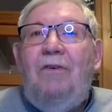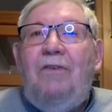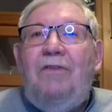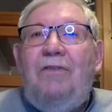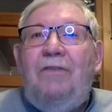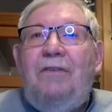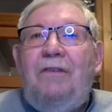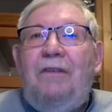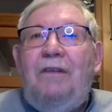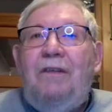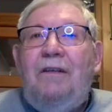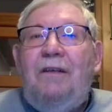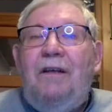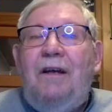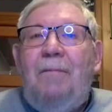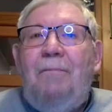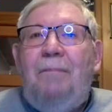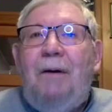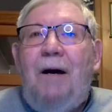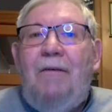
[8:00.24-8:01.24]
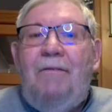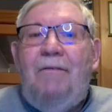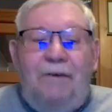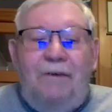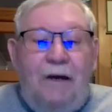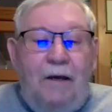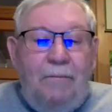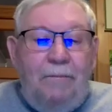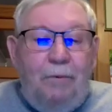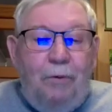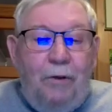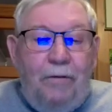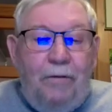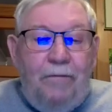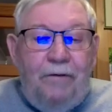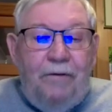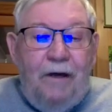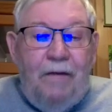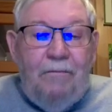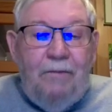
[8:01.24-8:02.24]
was about
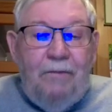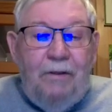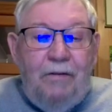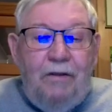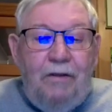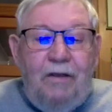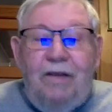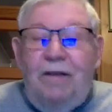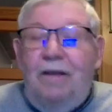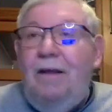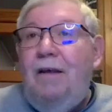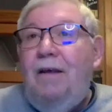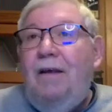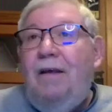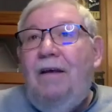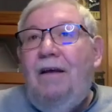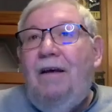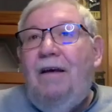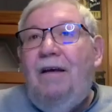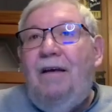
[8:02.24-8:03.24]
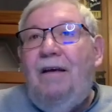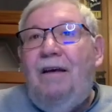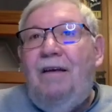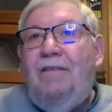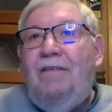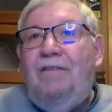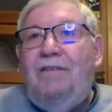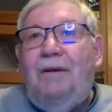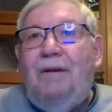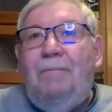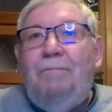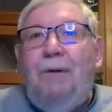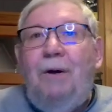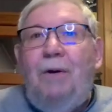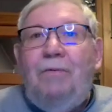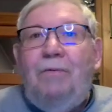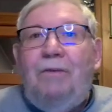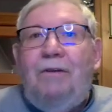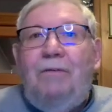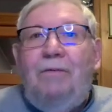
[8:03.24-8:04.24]
5.5 million in some
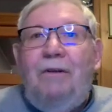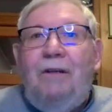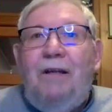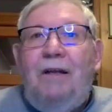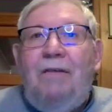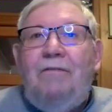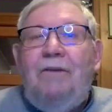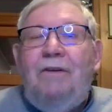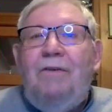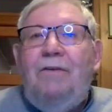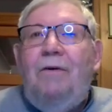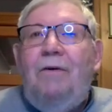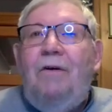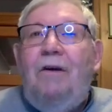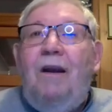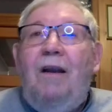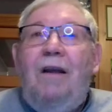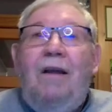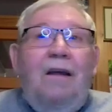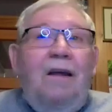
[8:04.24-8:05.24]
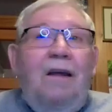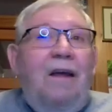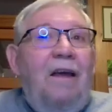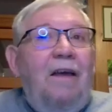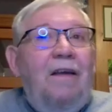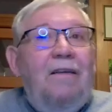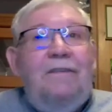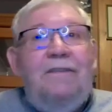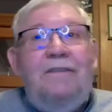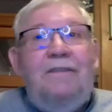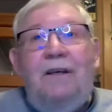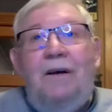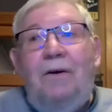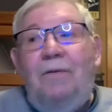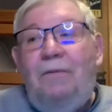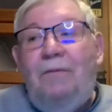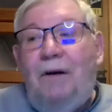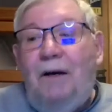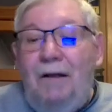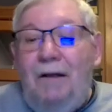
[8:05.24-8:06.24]
boat that went out the door. And
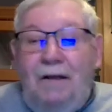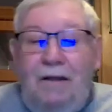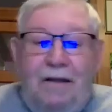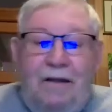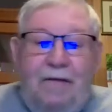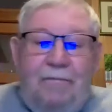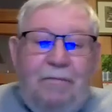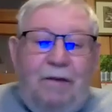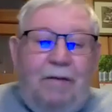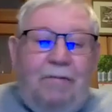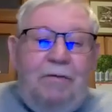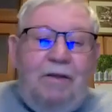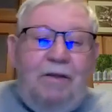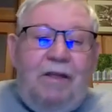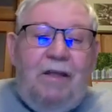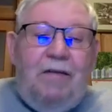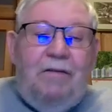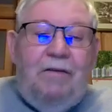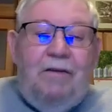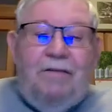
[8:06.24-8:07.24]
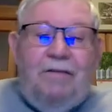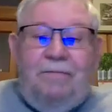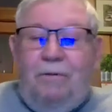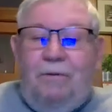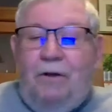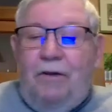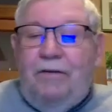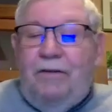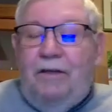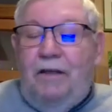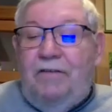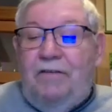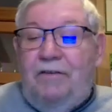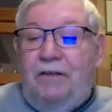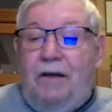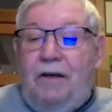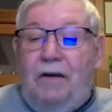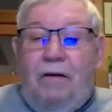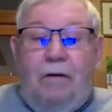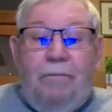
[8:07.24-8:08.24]
so maybe they just bought that
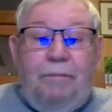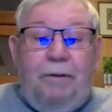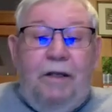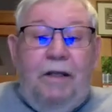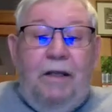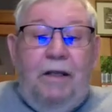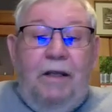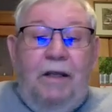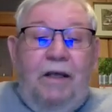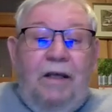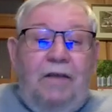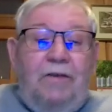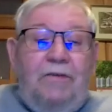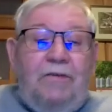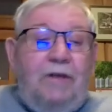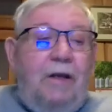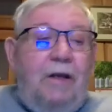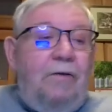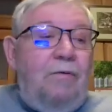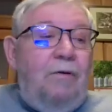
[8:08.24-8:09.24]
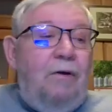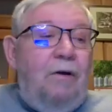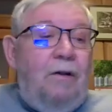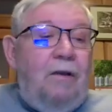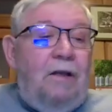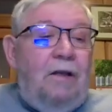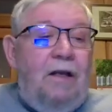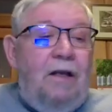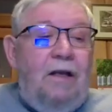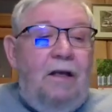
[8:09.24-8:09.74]
scenario. But in general,